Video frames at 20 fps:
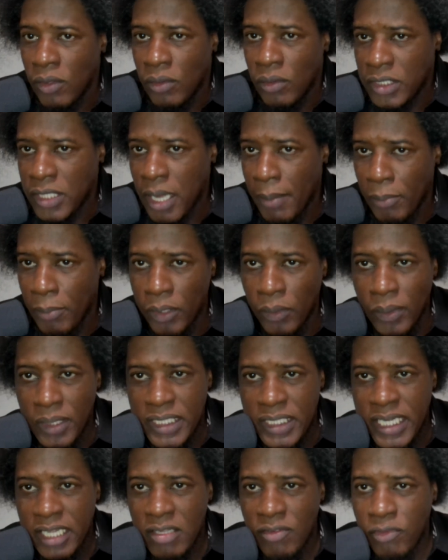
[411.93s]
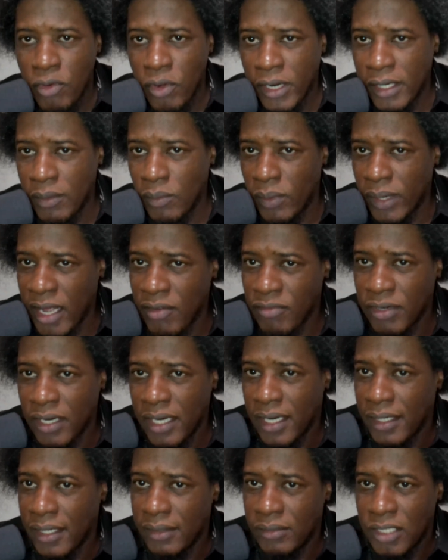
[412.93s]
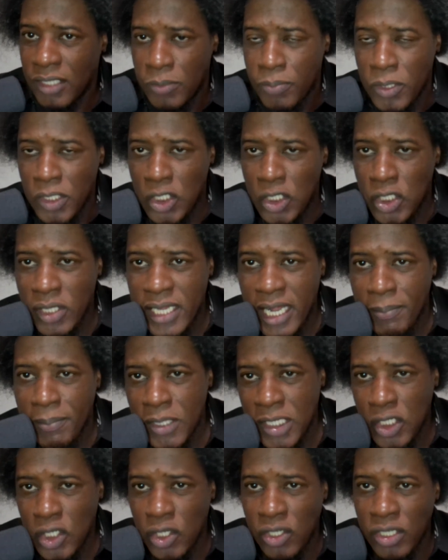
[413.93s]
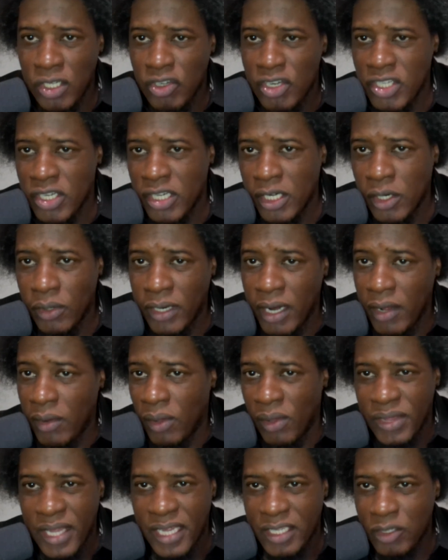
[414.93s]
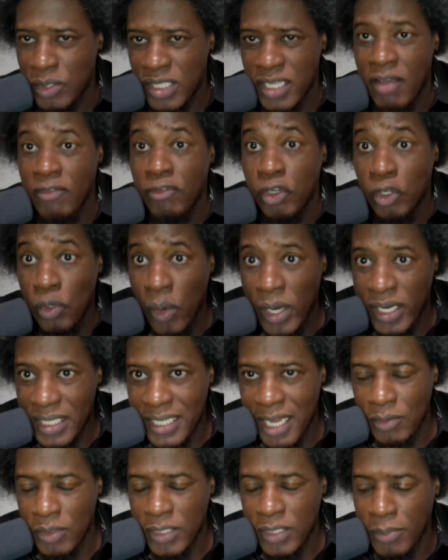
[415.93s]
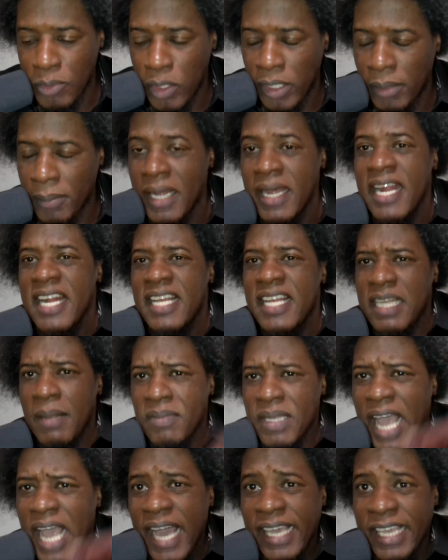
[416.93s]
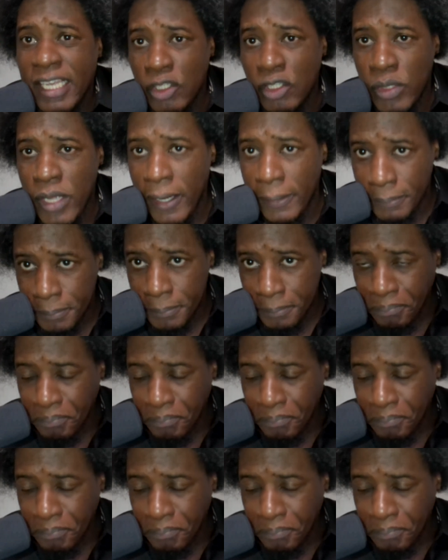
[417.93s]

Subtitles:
somebody will take the foreign, whatever, this position, that position, the treasury, or all that good stuff. You understand what I'm talking about. Something akin to the,